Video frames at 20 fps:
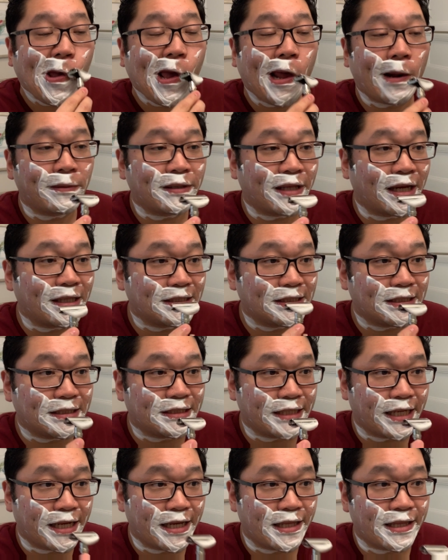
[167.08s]
I'm glad to
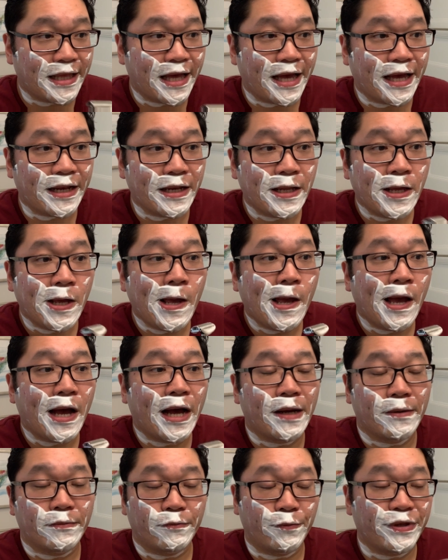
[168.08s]
say that
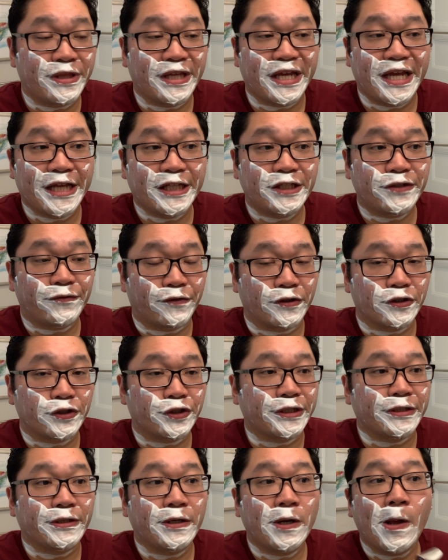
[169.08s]
um, with each
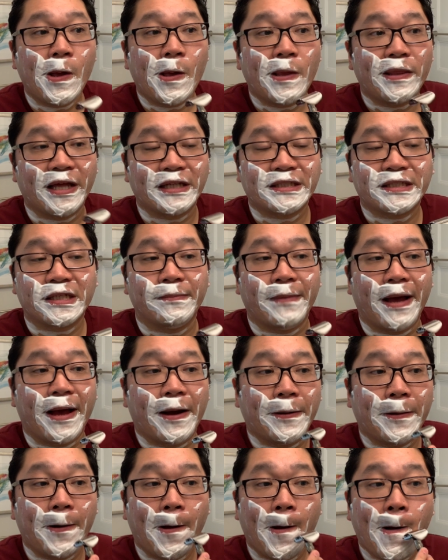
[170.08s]
version that's come
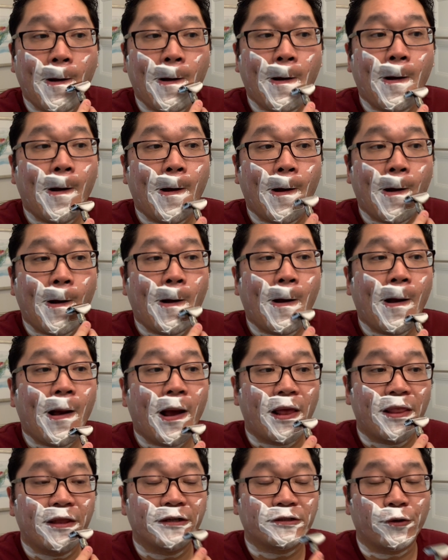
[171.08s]
out,
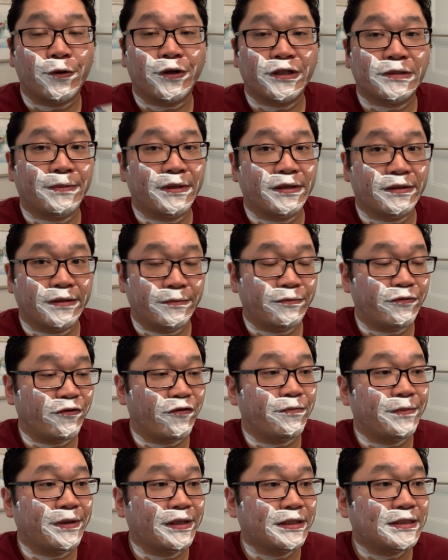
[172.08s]
there's always been
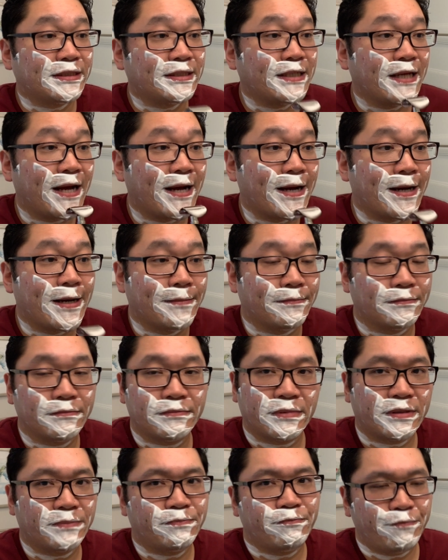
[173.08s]
improvements um,
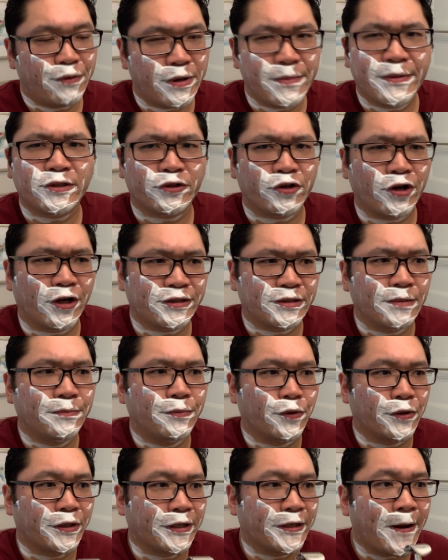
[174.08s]
pretty much across the
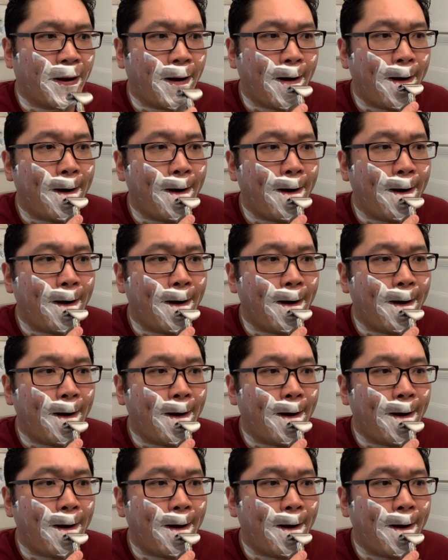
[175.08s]
board